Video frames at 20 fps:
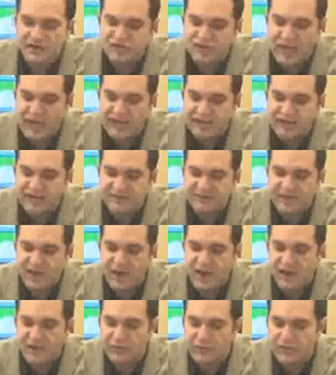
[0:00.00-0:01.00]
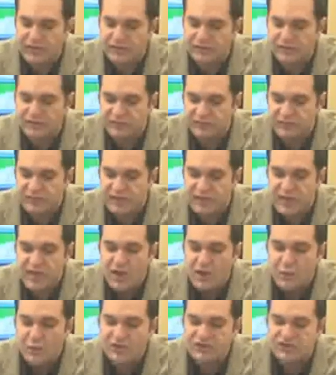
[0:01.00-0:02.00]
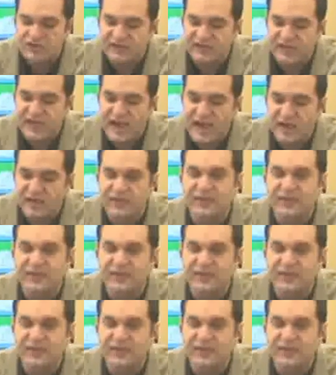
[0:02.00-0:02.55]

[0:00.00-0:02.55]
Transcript: Chinese auto industry, which is now